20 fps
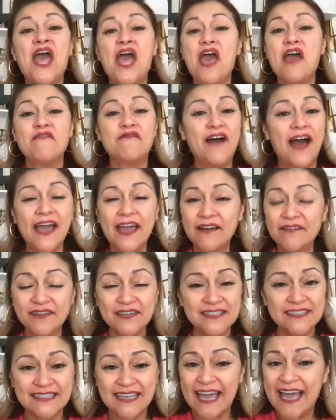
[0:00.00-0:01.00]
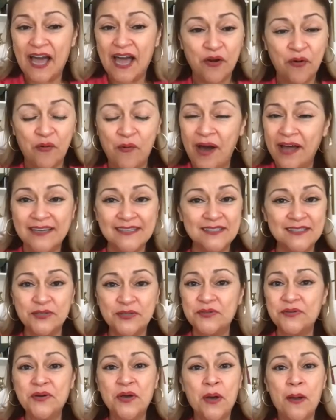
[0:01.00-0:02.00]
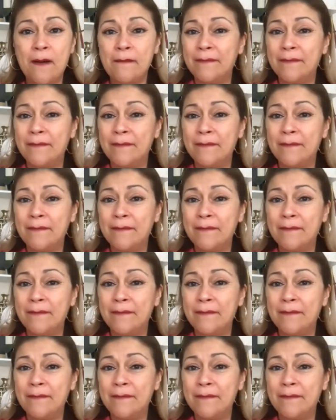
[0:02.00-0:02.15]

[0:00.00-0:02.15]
if I ever say I don't want to do